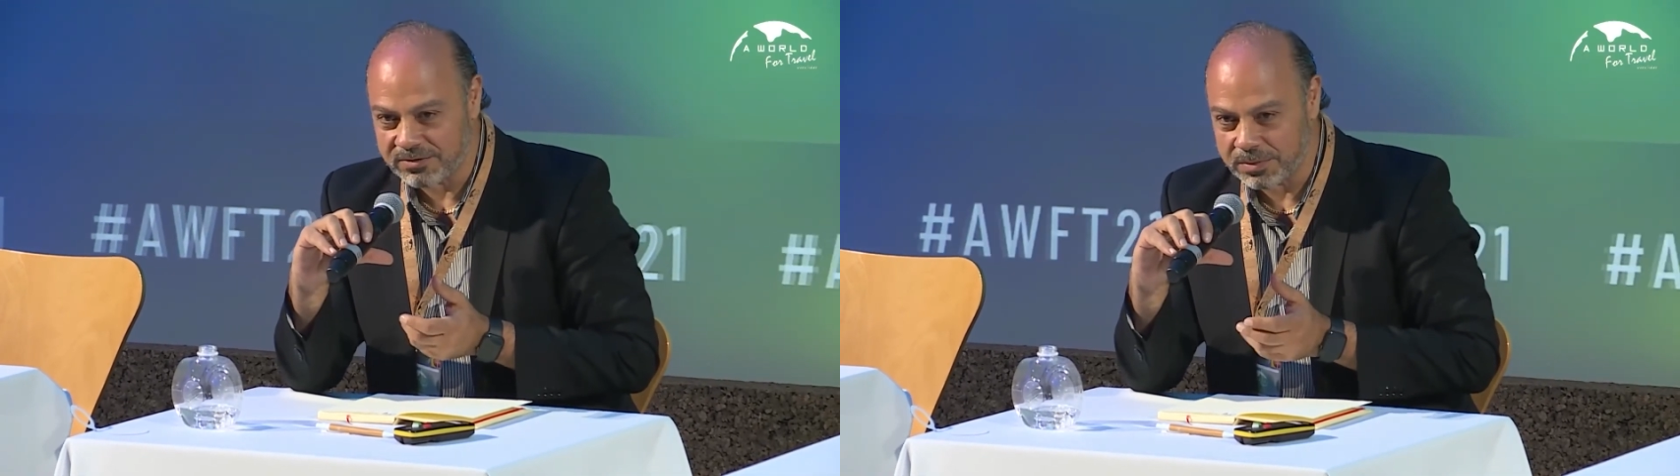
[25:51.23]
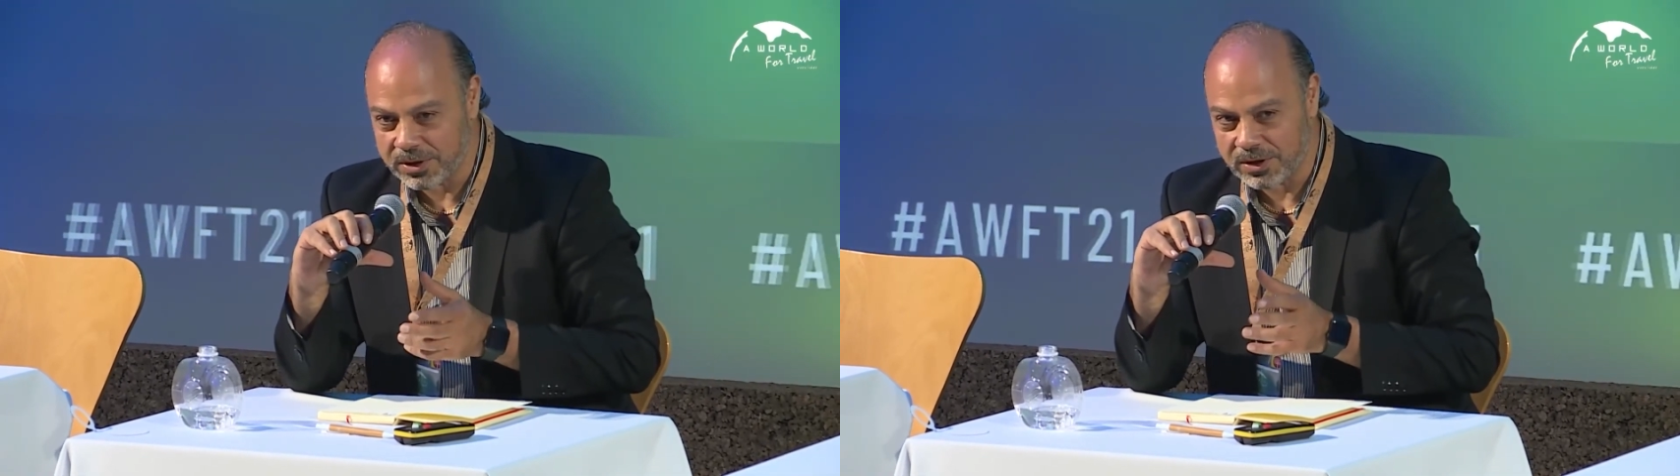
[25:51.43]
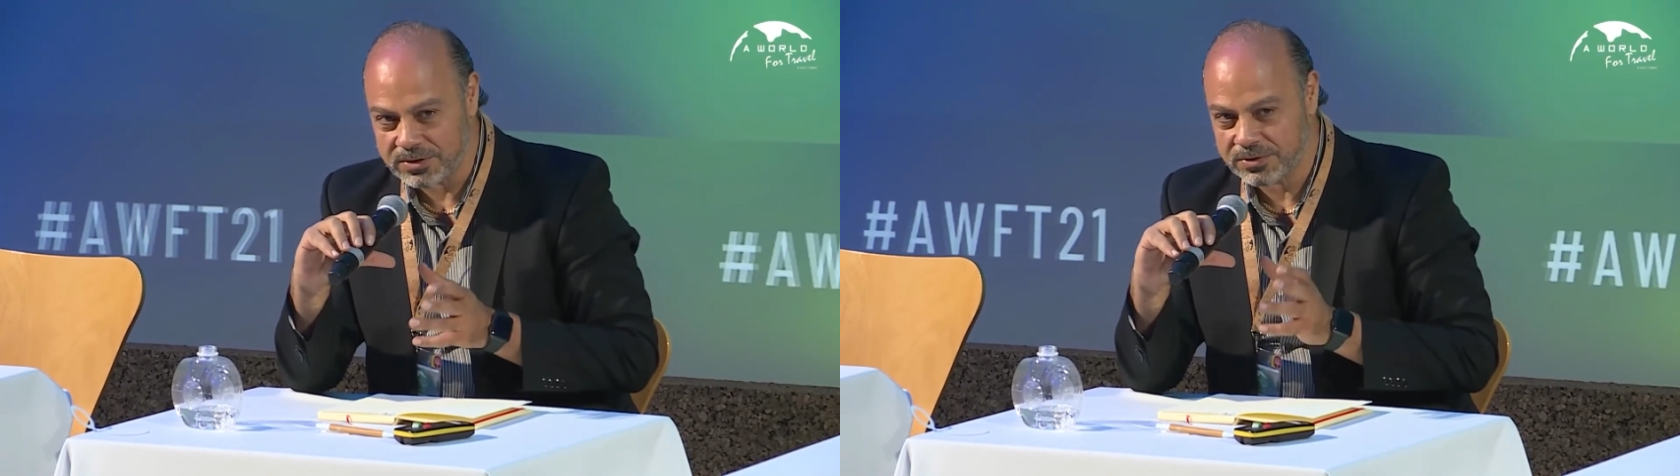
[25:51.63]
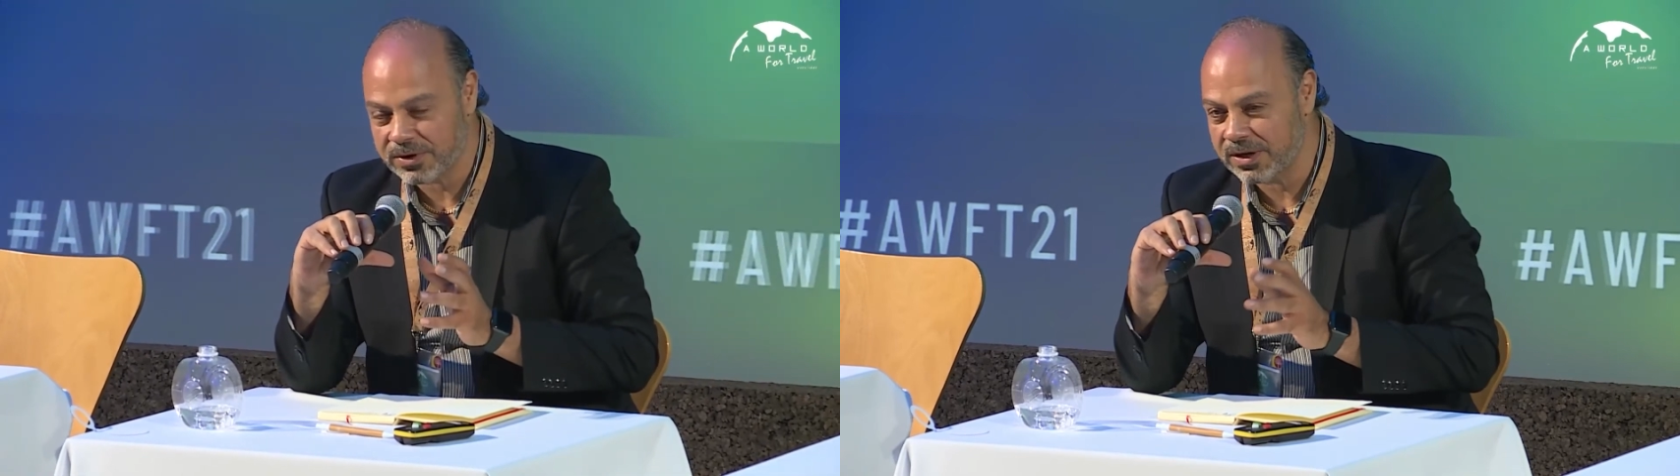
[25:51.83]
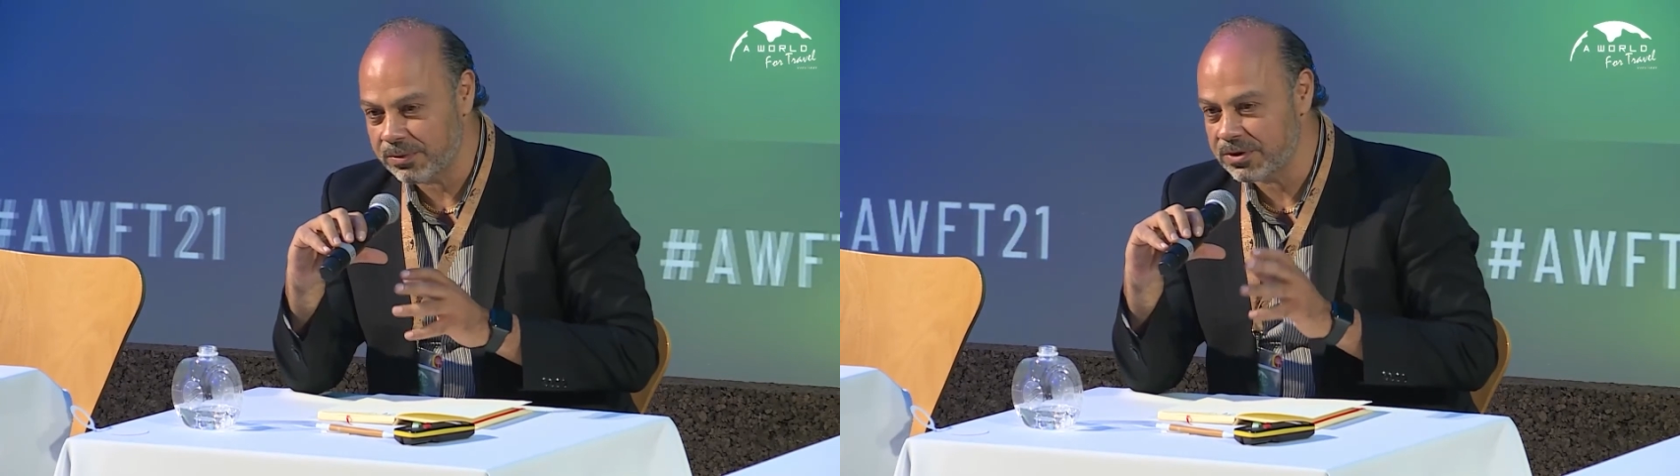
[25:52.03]
because
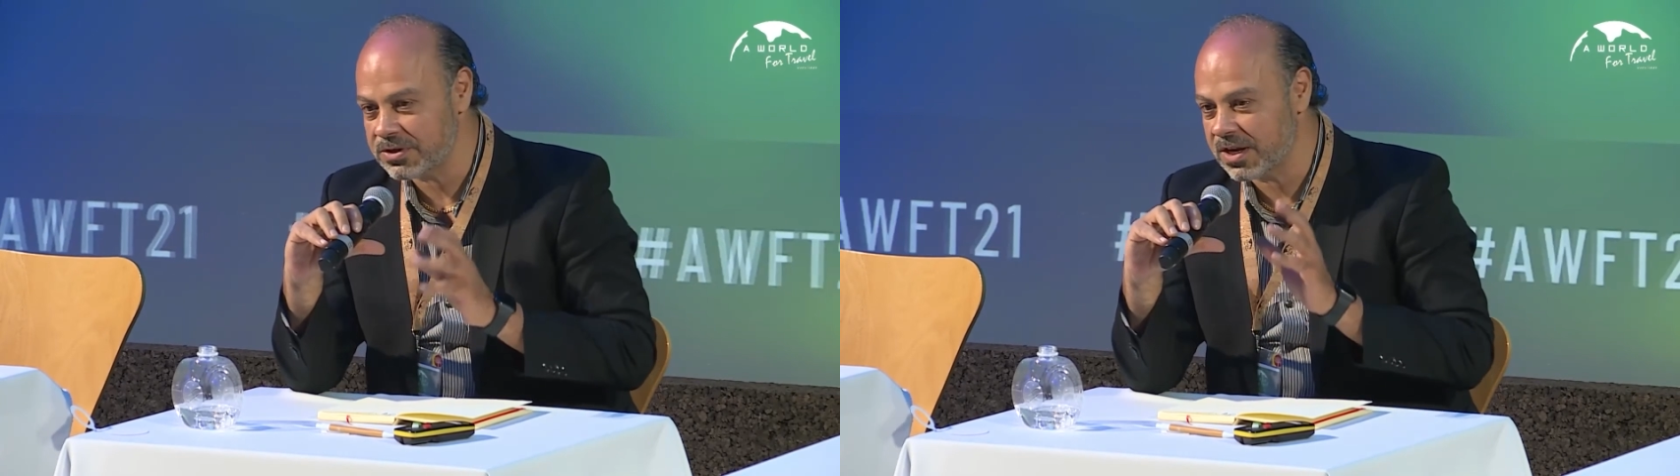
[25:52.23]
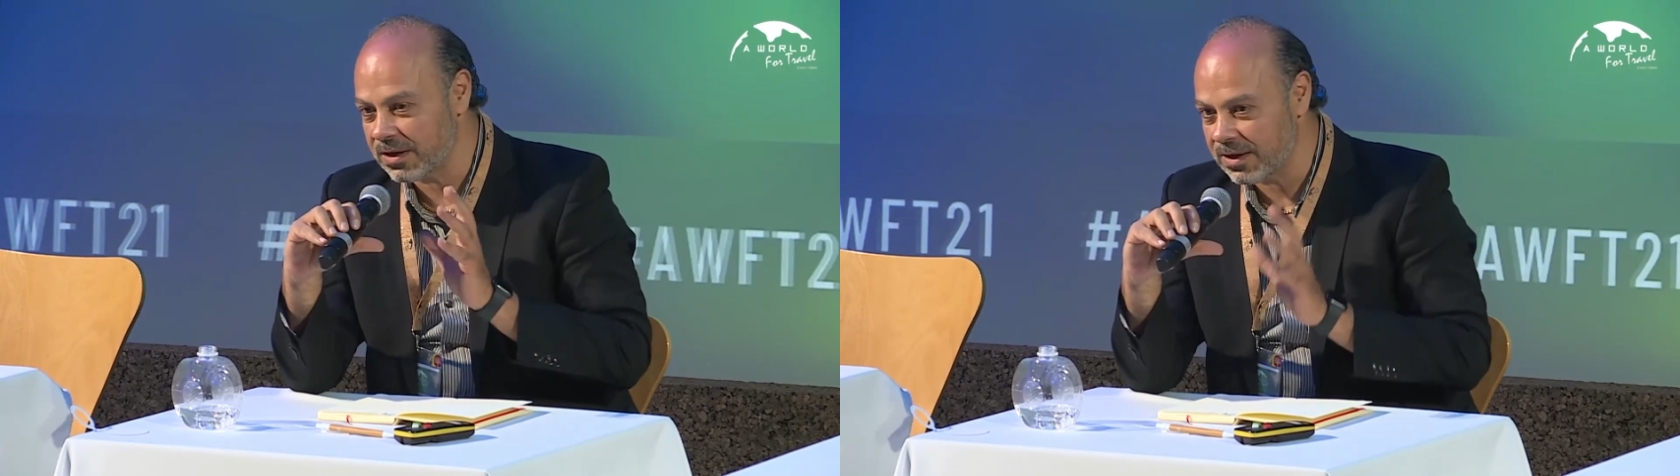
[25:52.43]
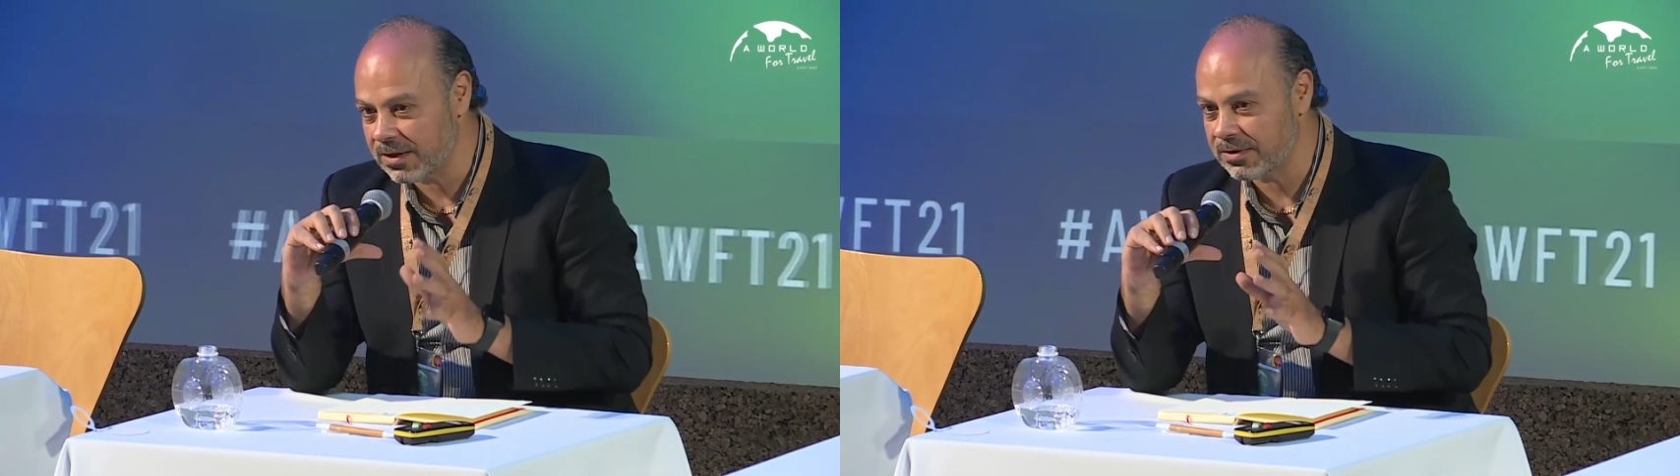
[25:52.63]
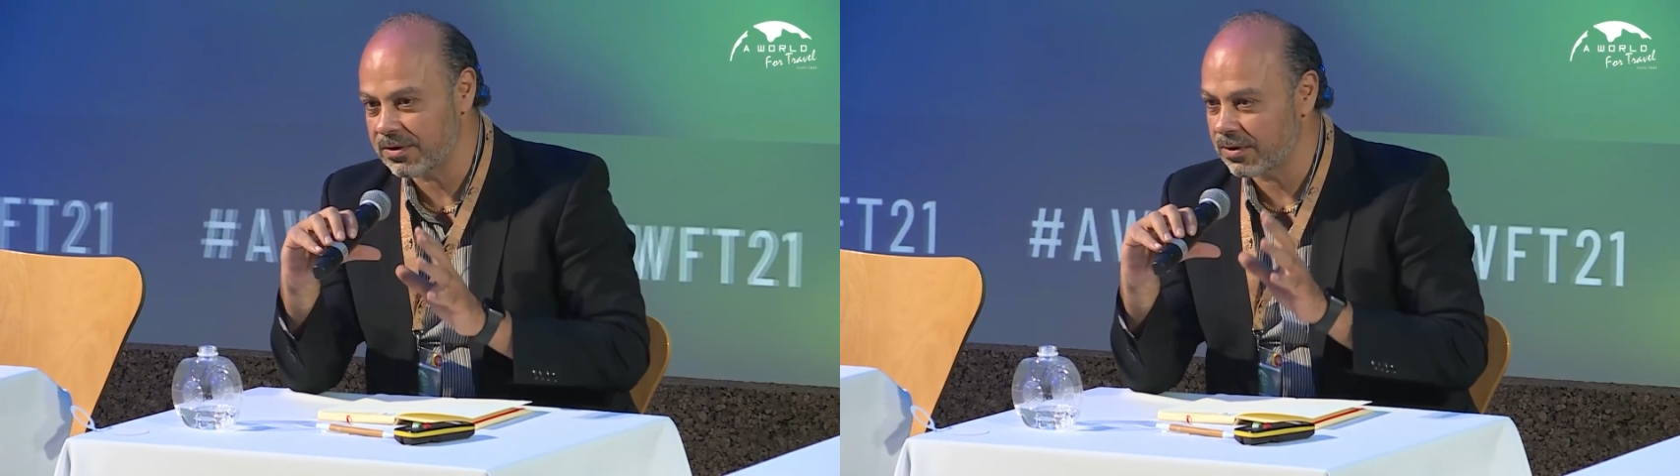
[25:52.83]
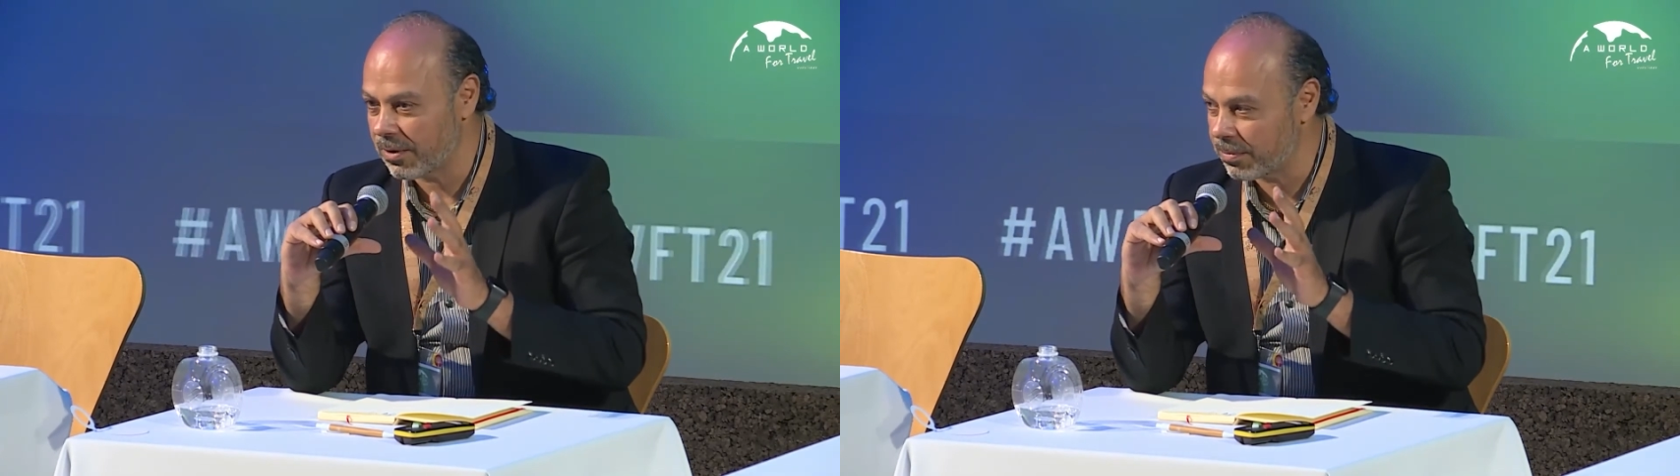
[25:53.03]
we just cannot
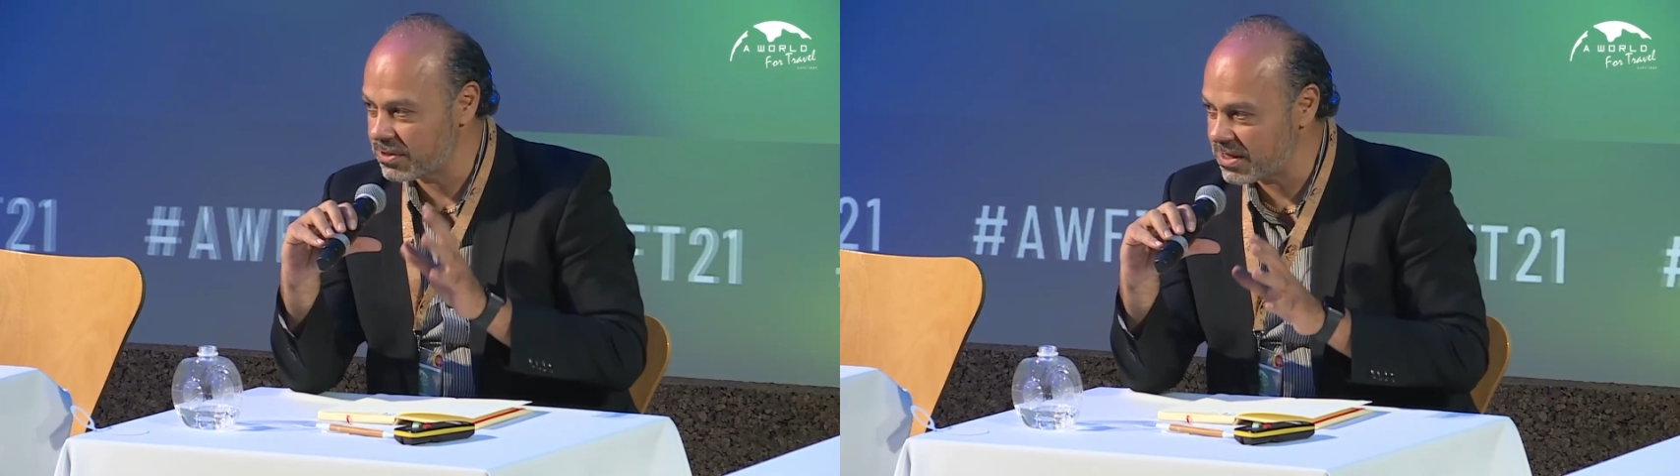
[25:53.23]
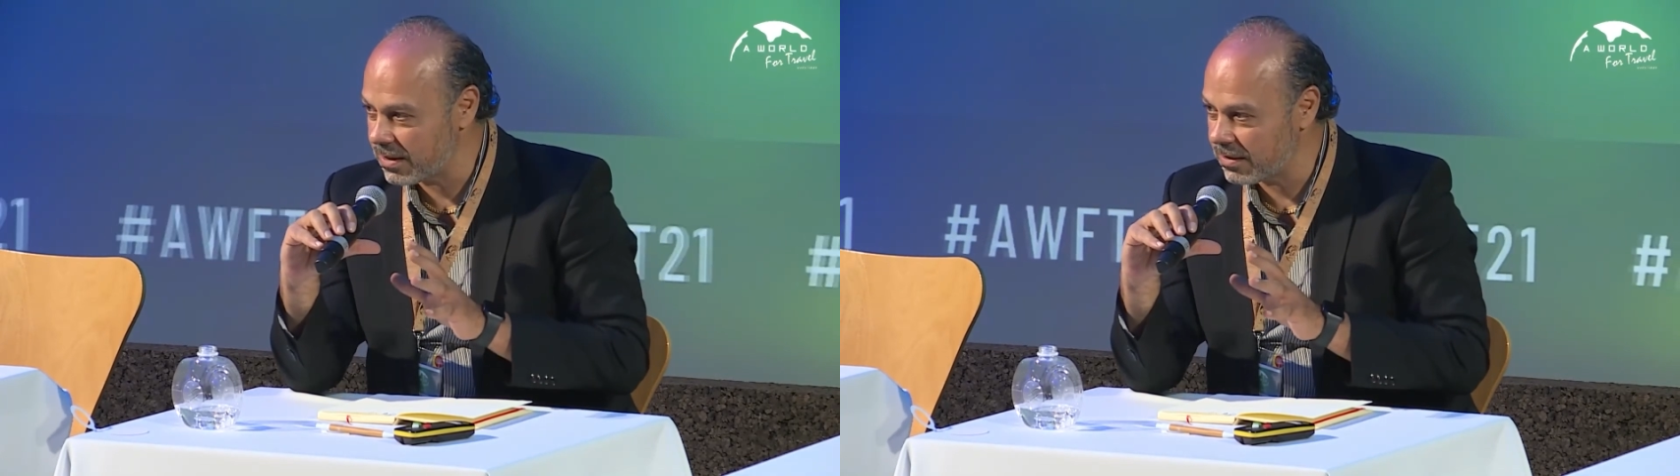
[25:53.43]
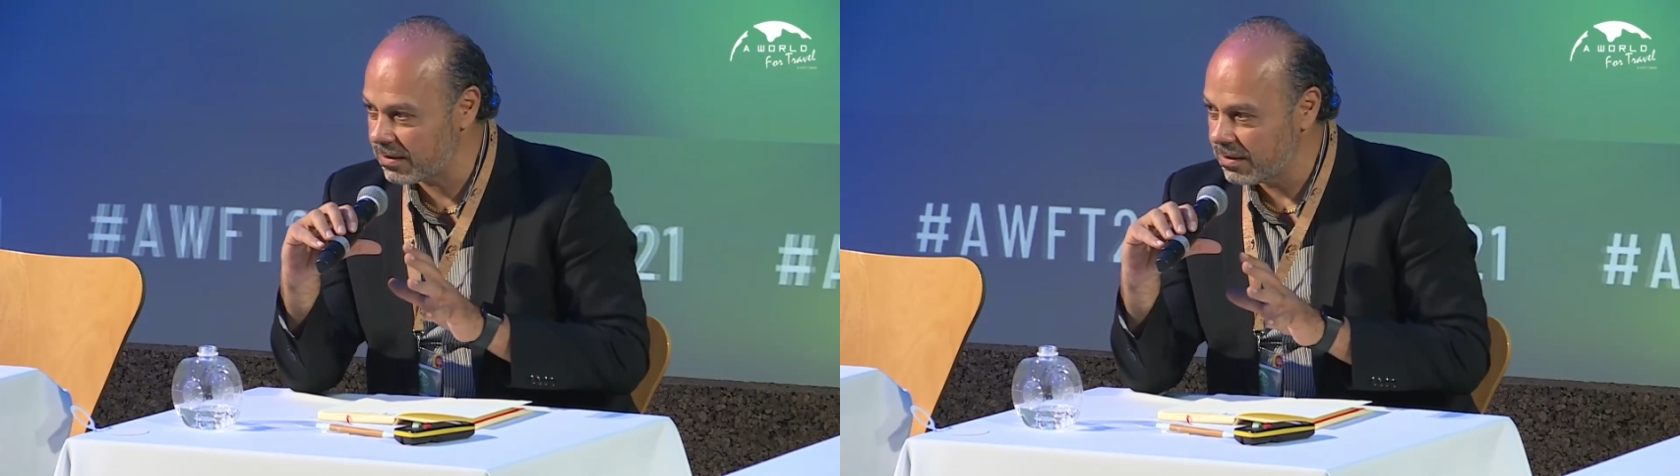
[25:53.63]
represent